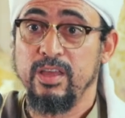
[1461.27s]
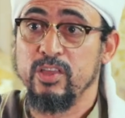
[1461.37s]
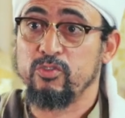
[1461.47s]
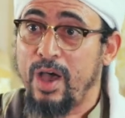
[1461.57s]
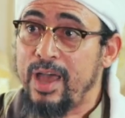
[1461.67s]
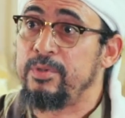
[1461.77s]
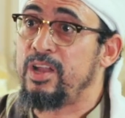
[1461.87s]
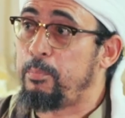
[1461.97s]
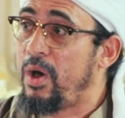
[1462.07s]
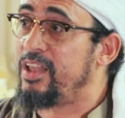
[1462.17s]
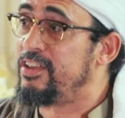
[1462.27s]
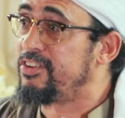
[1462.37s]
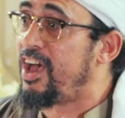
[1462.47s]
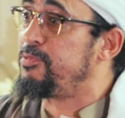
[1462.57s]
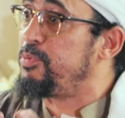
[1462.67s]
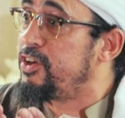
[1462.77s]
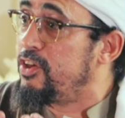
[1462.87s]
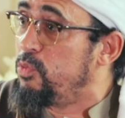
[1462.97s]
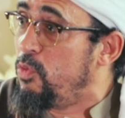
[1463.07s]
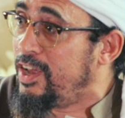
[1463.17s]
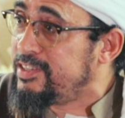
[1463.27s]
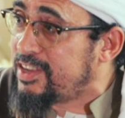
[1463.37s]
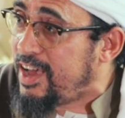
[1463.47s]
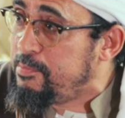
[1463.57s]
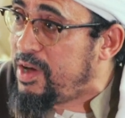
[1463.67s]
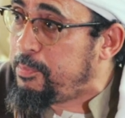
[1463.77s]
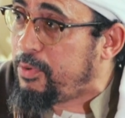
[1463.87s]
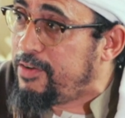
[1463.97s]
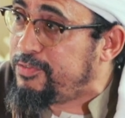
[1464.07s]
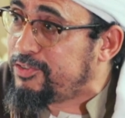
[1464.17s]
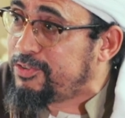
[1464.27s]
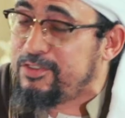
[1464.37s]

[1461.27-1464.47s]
So I'm going to apologize because one time my Prophet